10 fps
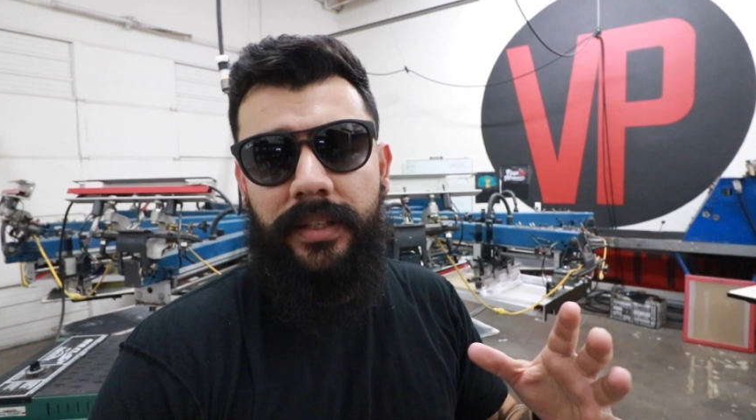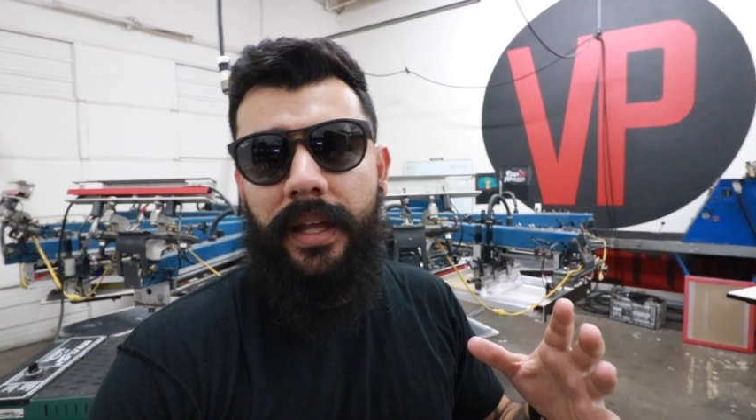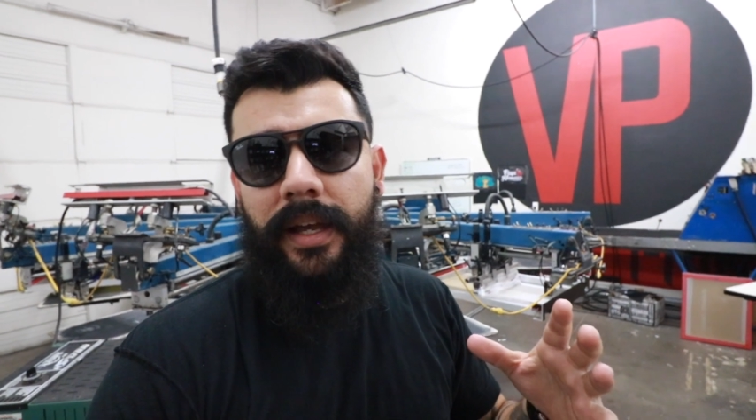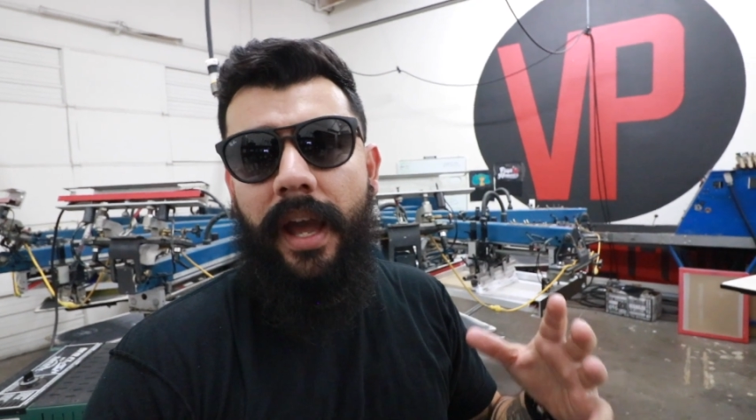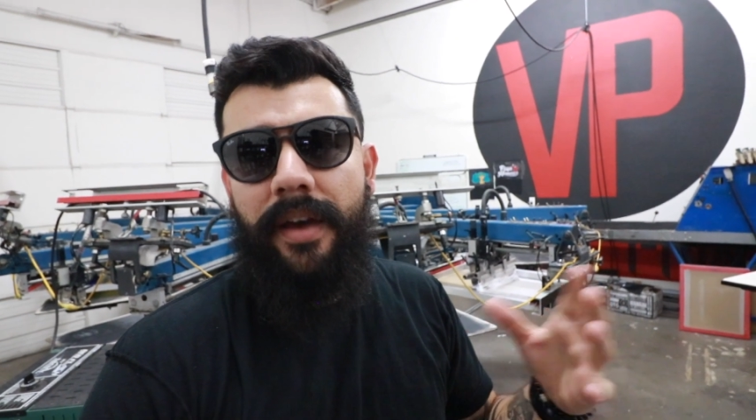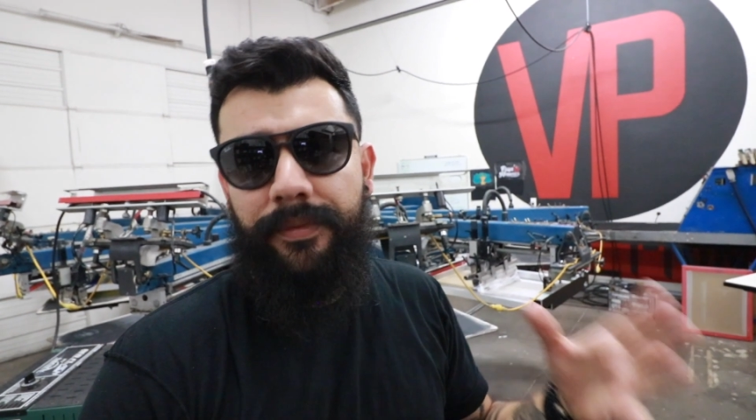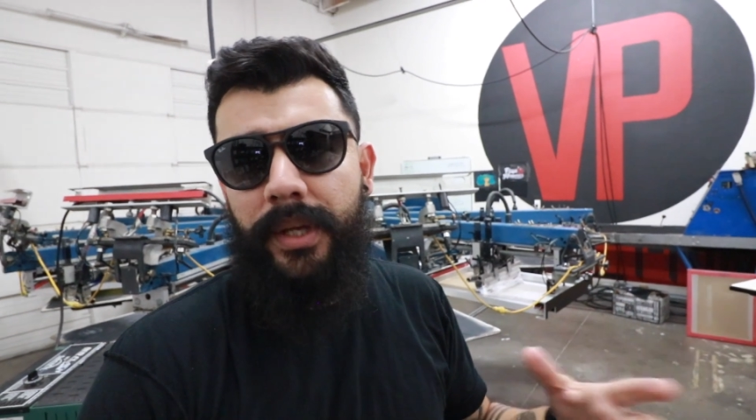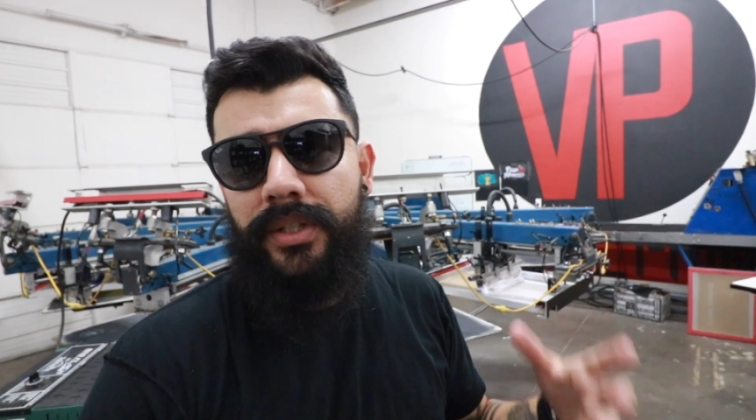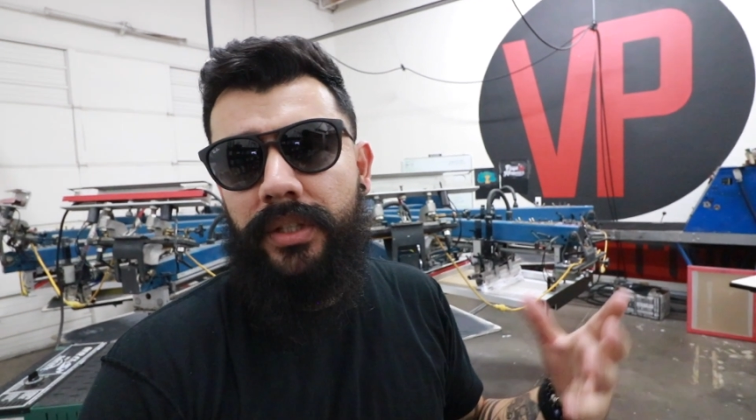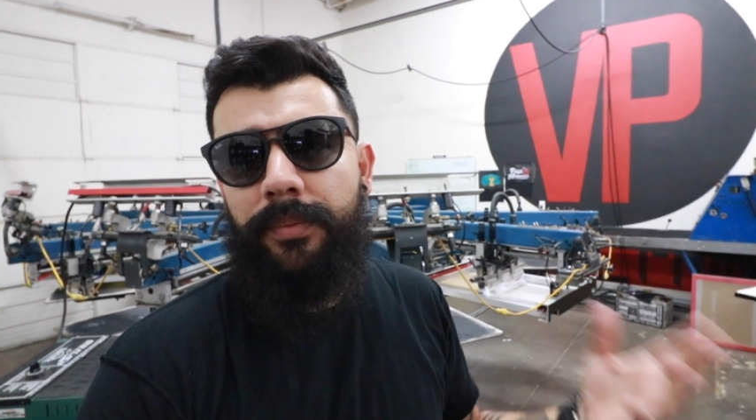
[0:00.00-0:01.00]
like I have
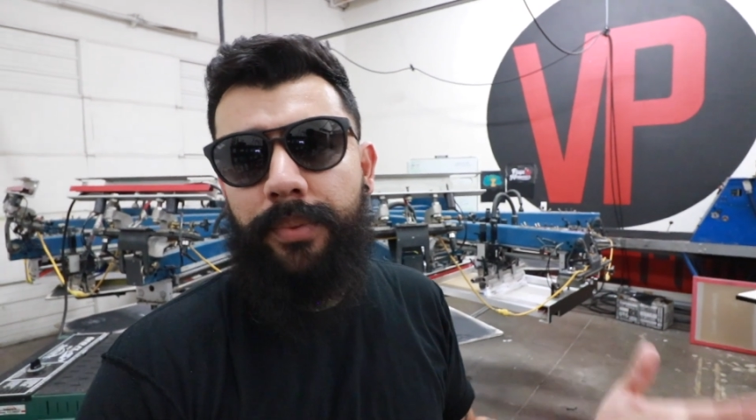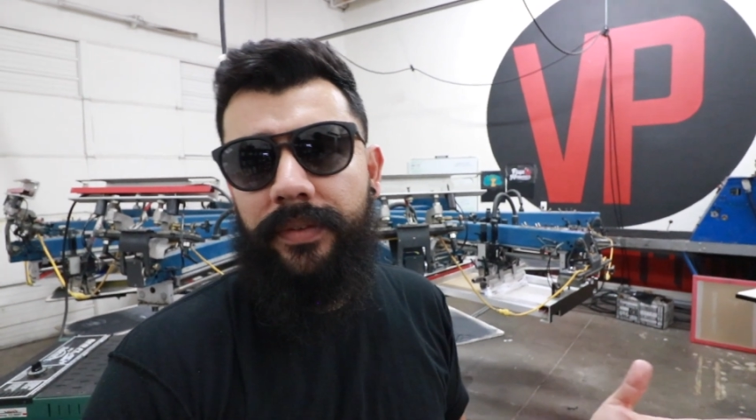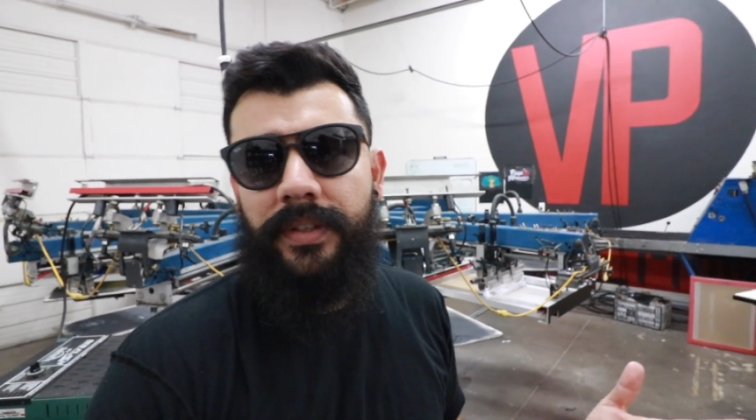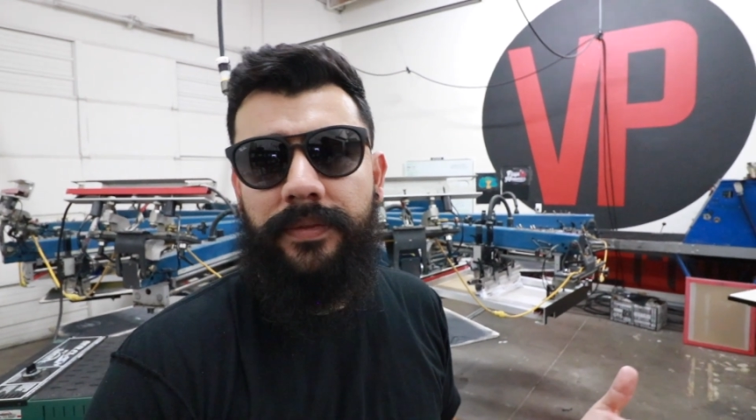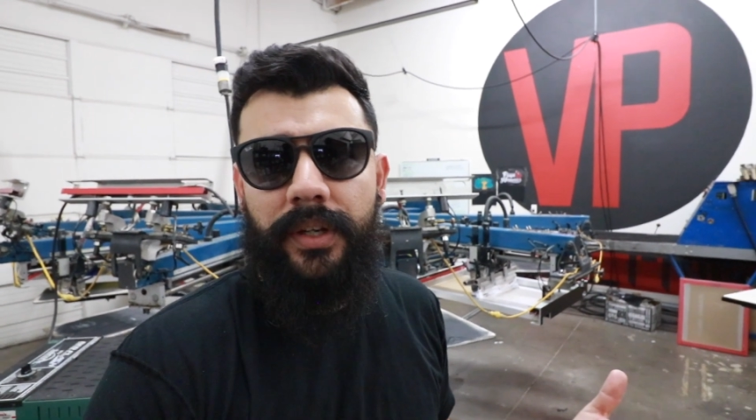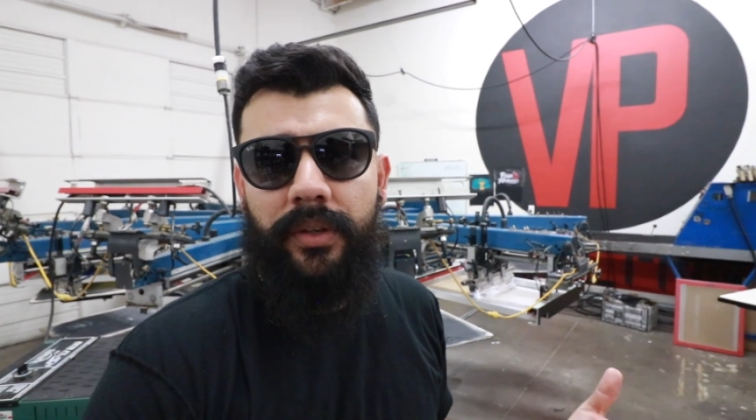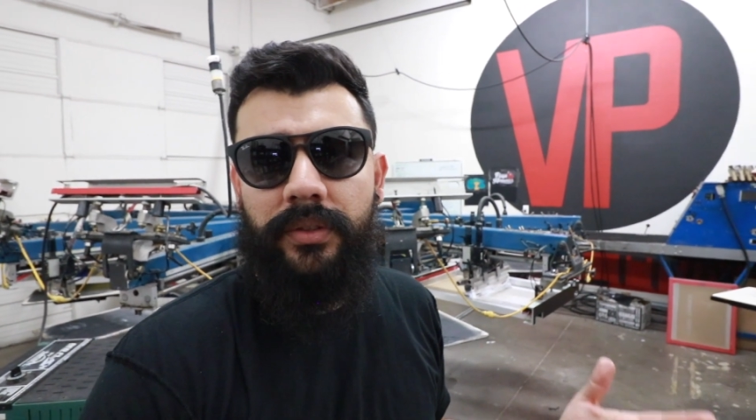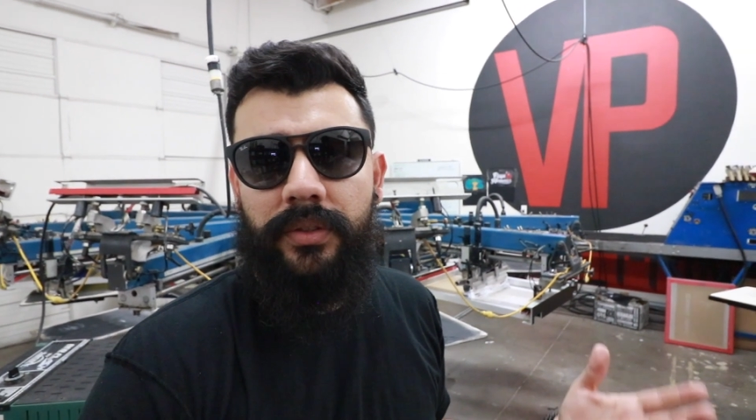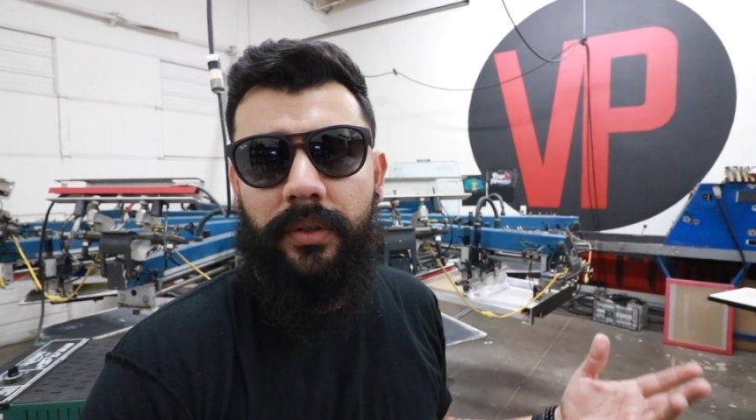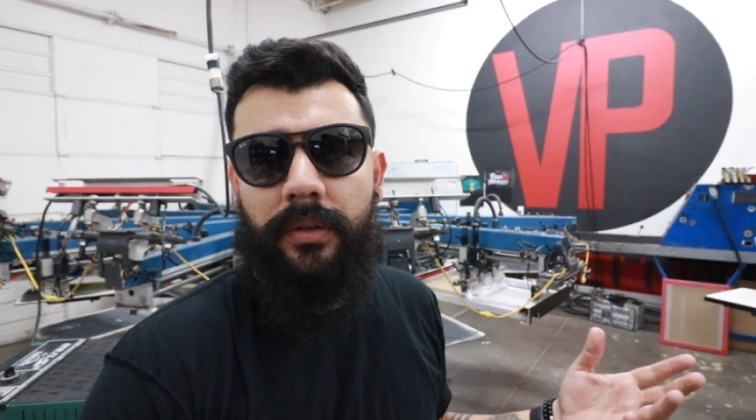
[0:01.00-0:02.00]
mentioned in previous videos,
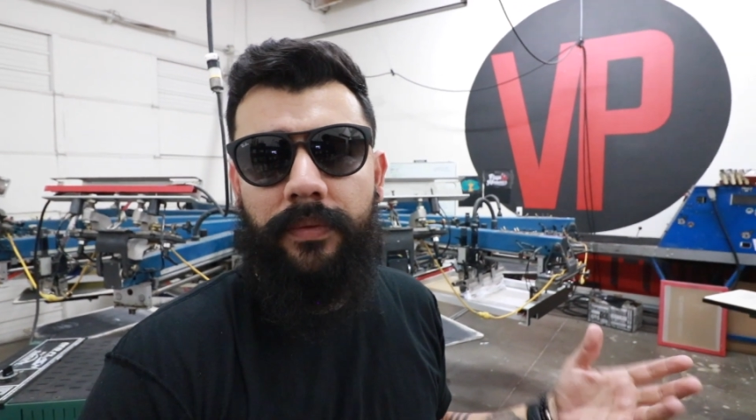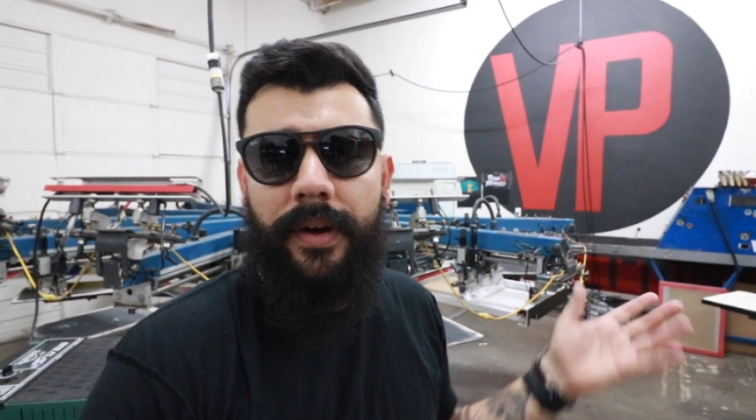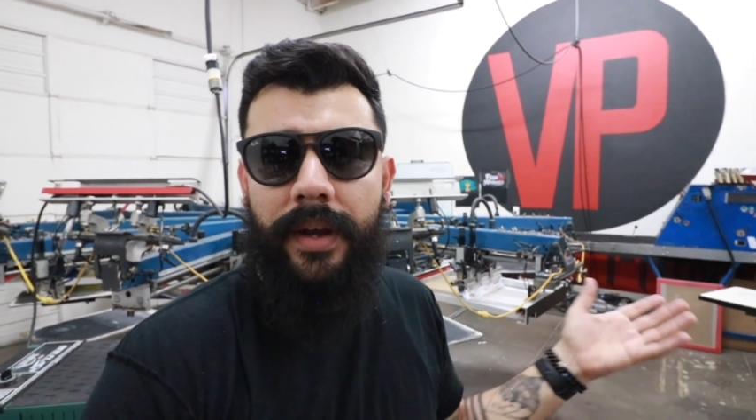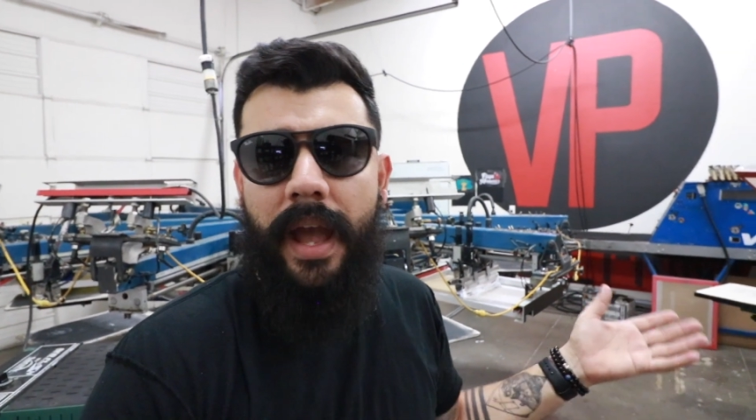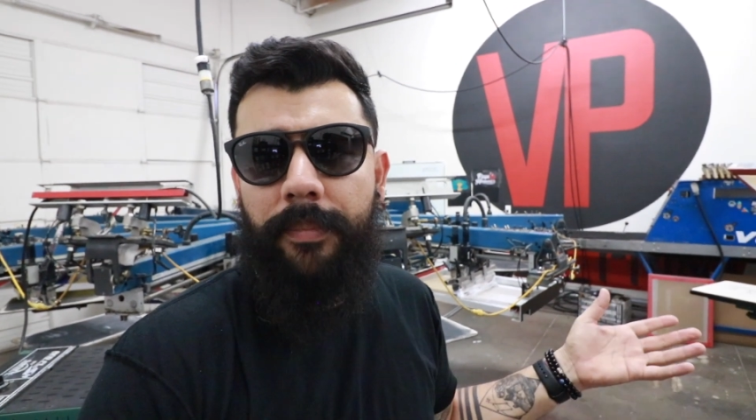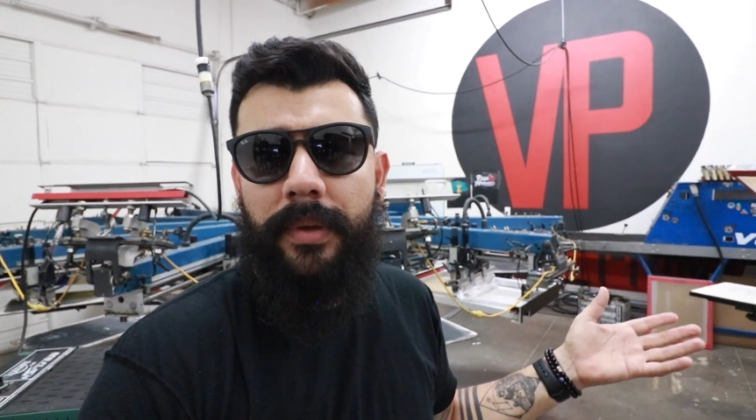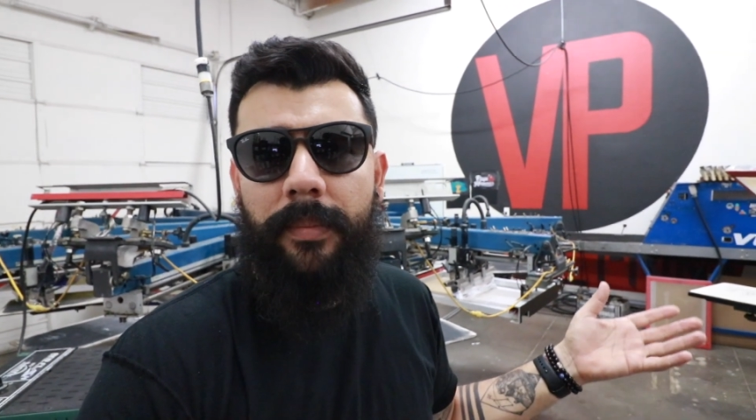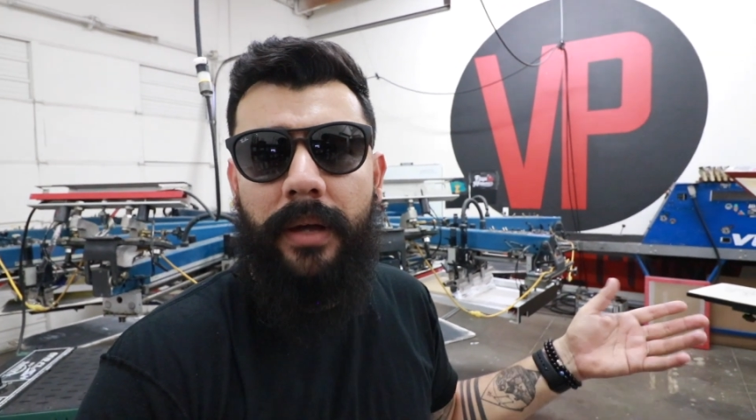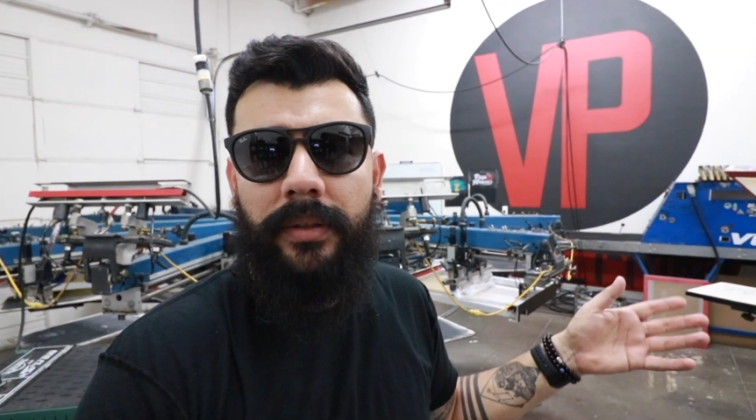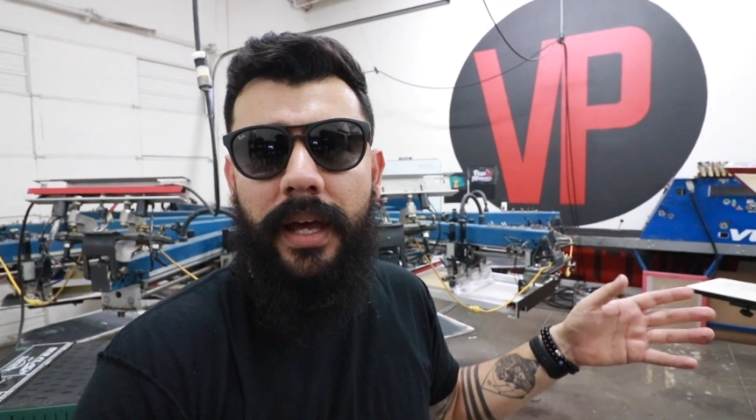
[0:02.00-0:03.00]
so very happy
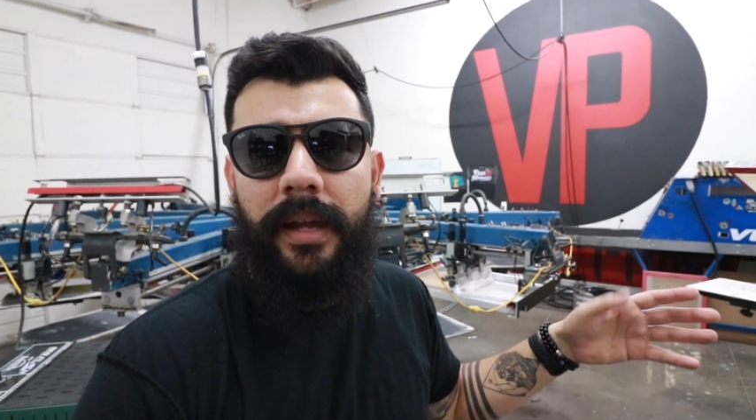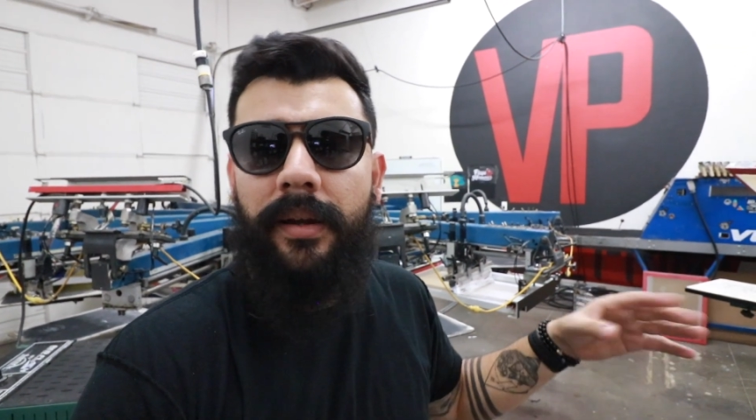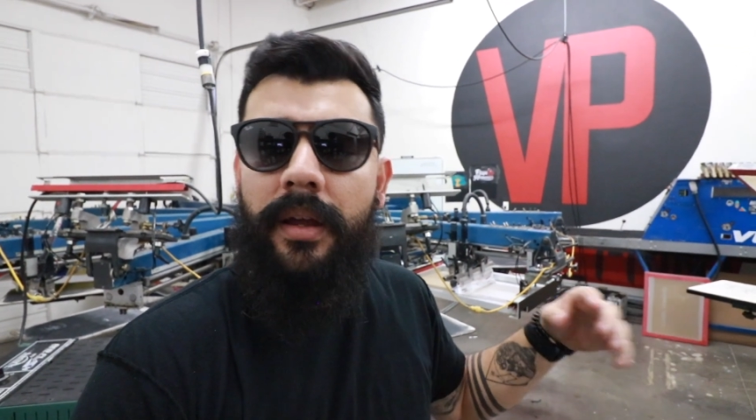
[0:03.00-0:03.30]
about that.